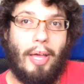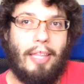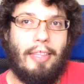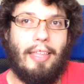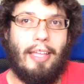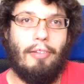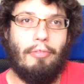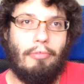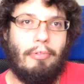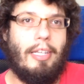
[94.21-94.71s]
and
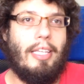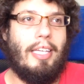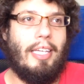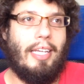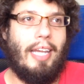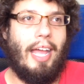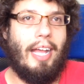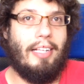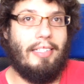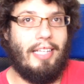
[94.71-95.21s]
then
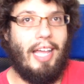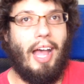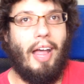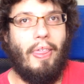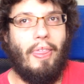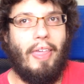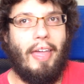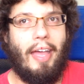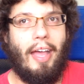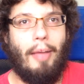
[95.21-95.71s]
reconnect
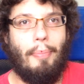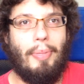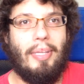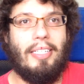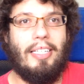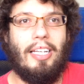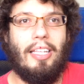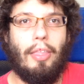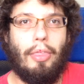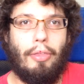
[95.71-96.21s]
at their
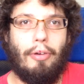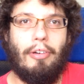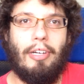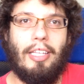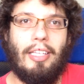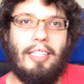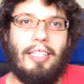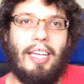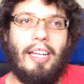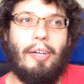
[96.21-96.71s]
piddly
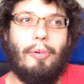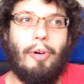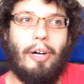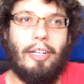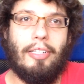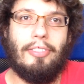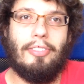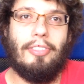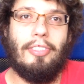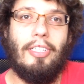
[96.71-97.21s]
three
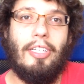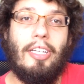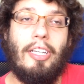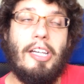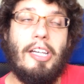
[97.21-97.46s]
kilowatts.